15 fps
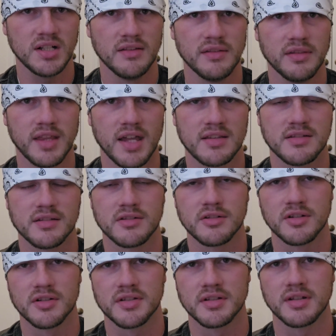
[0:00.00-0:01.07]
that's
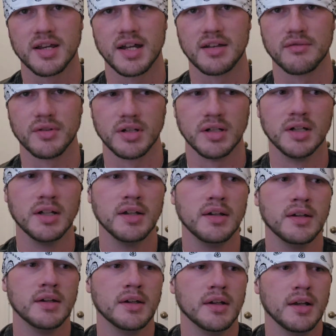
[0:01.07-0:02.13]
just kind of a
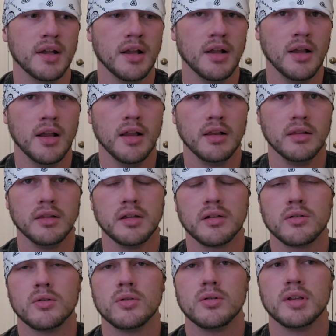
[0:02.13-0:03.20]

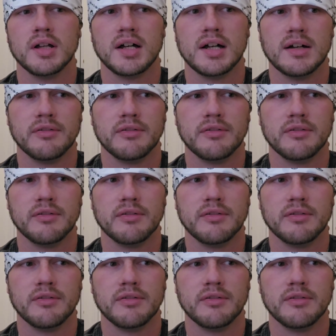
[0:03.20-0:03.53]
little